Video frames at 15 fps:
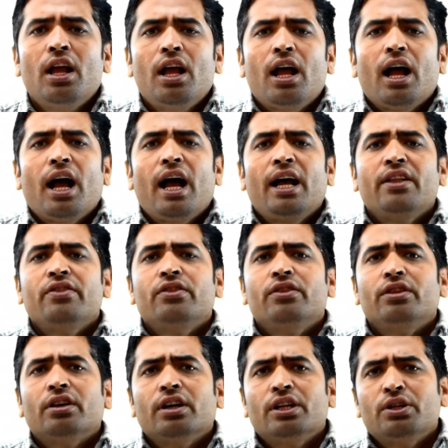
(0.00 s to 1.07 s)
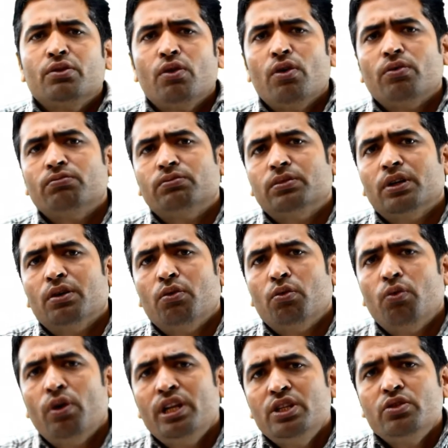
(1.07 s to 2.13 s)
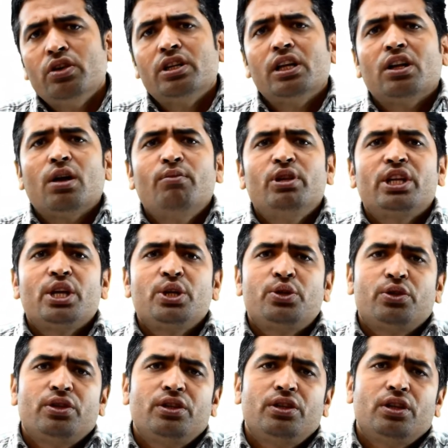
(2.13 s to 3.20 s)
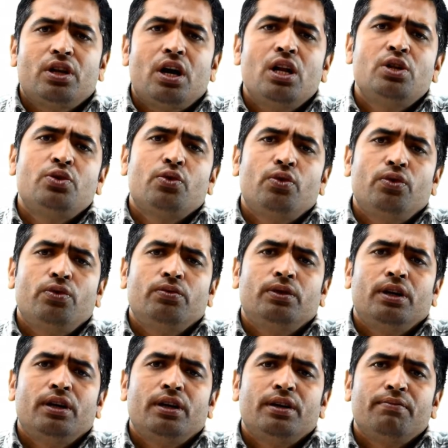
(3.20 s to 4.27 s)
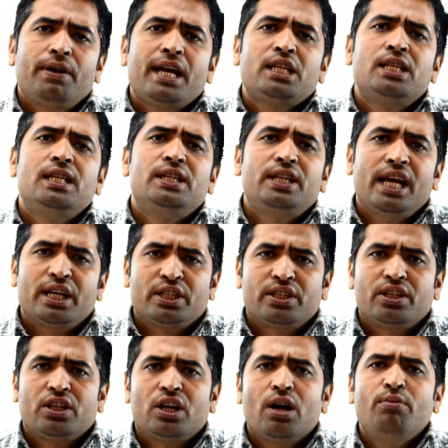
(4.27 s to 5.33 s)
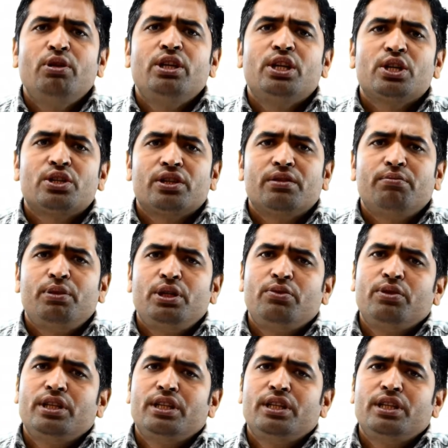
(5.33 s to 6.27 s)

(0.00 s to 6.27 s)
And, you know, horizontal communication also facilitates communication between